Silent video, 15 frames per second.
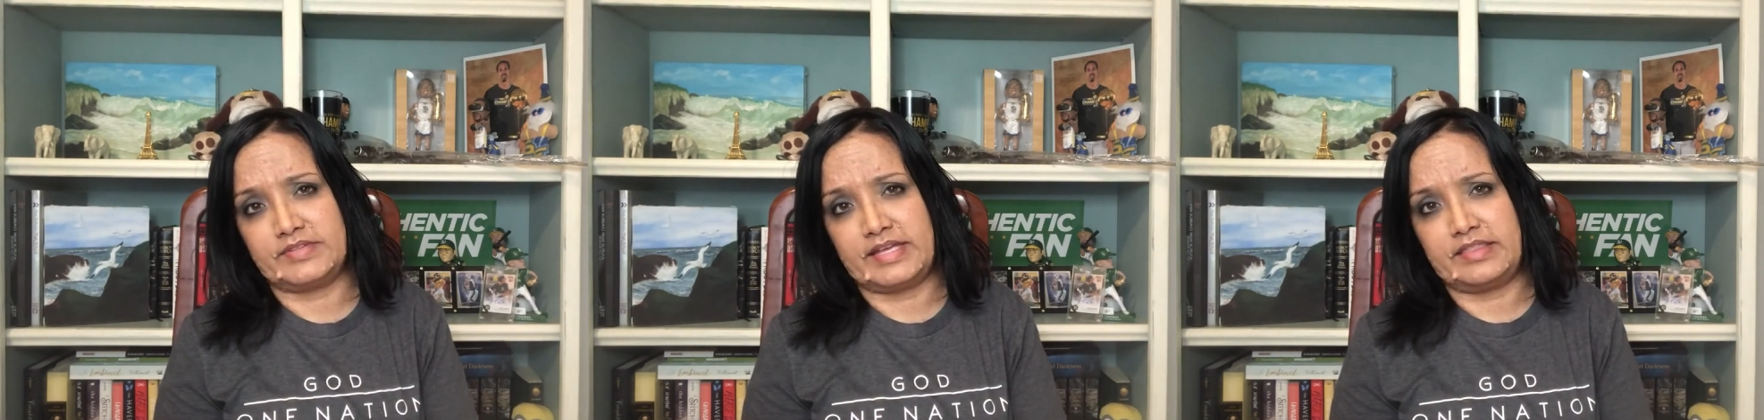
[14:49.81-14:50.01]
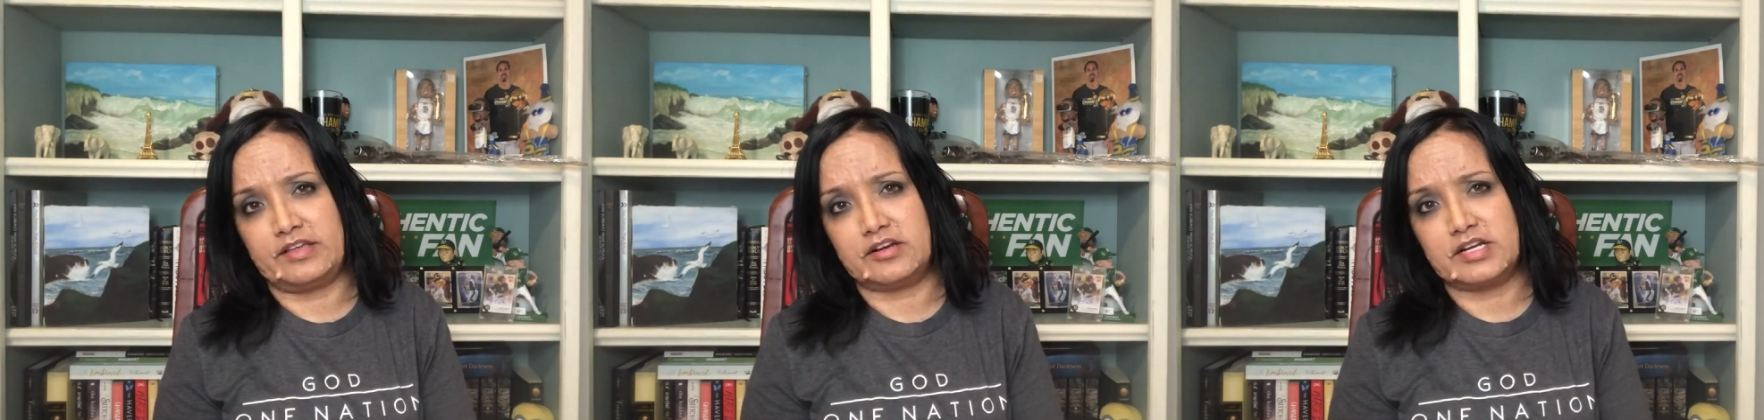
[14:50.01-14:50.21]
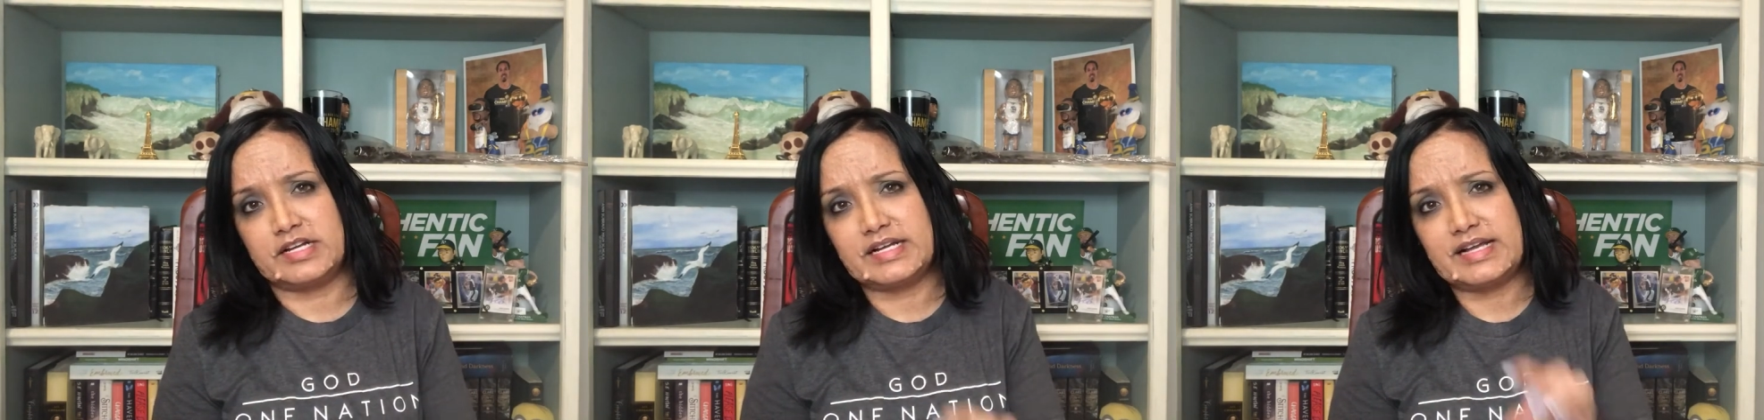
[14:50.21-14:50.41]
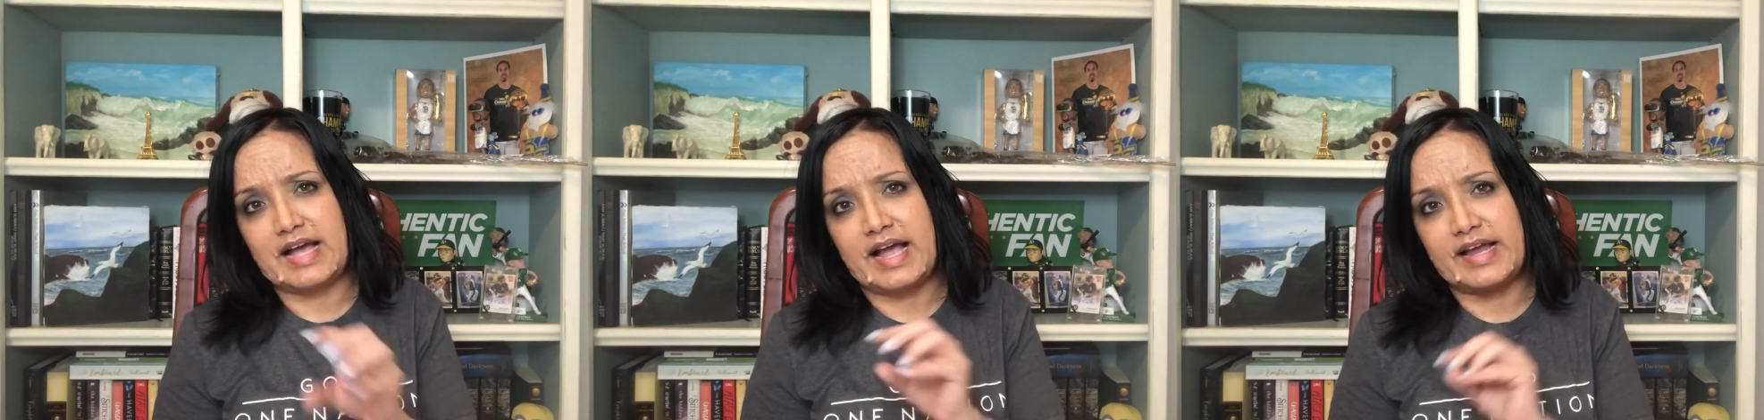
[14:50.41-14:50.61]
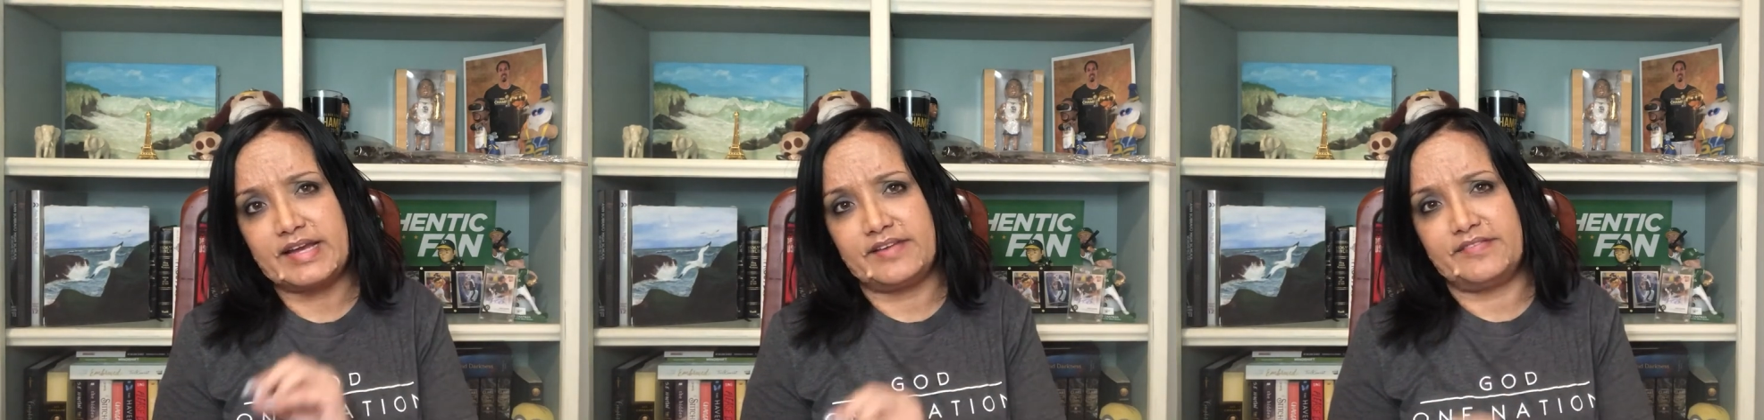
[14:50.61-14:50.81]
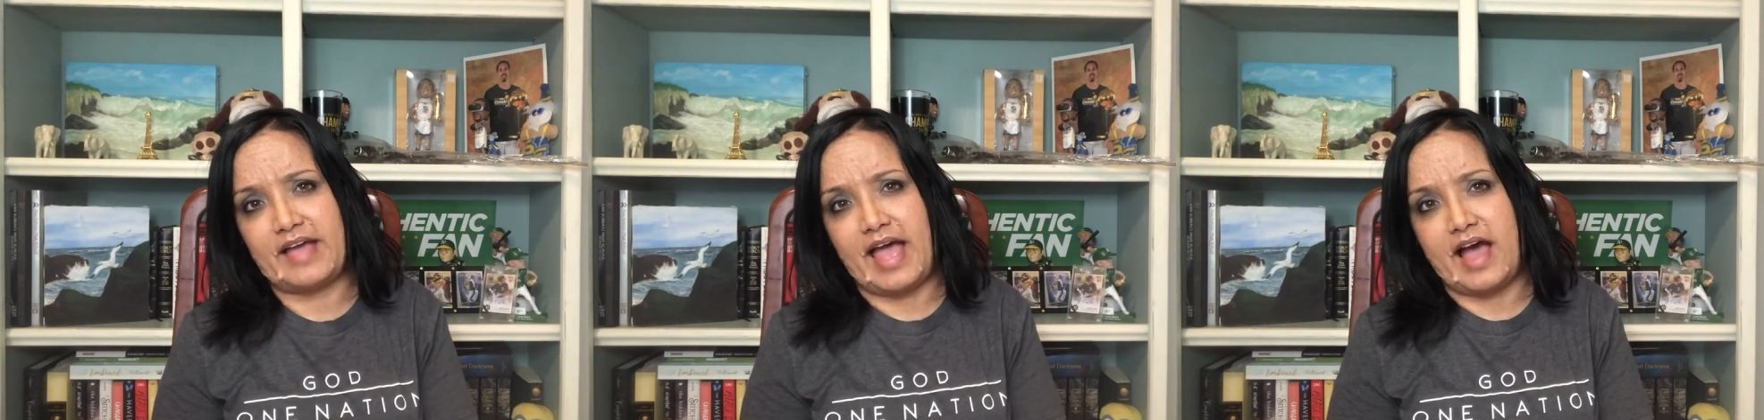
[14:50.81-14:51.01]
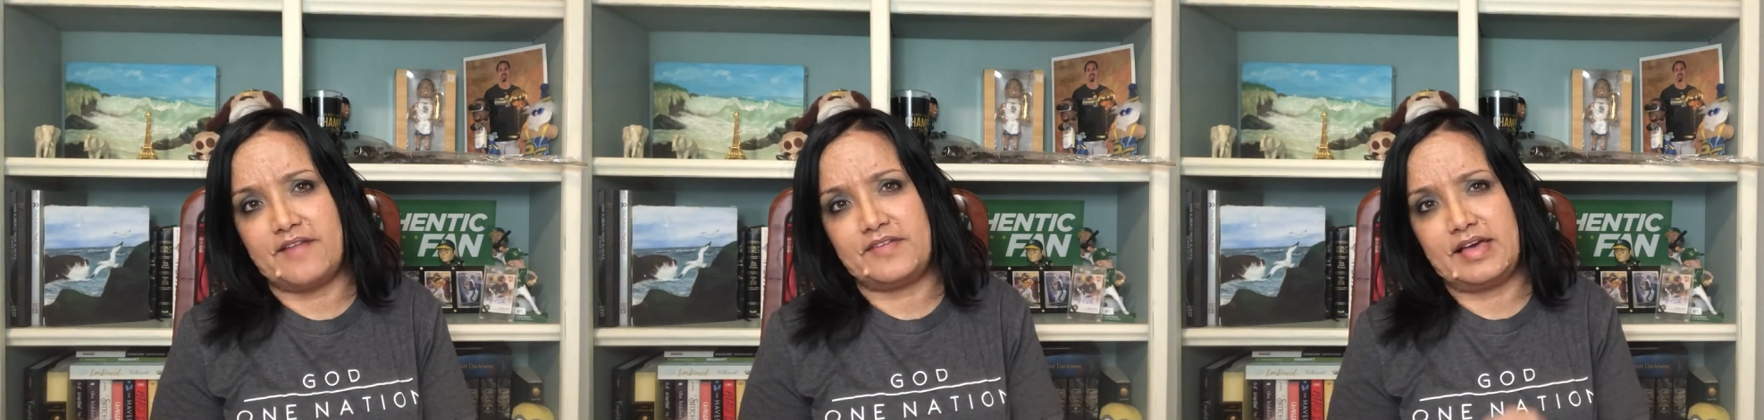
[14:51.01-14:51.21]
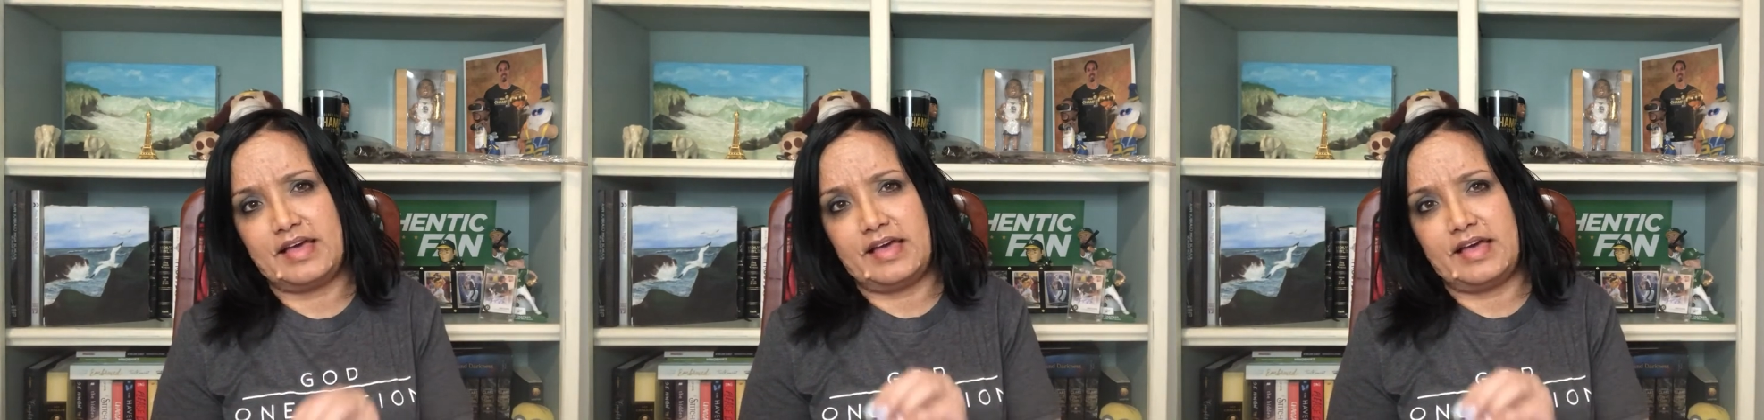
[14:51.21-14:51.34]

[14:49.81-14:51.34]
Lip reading: and they're going to kind of have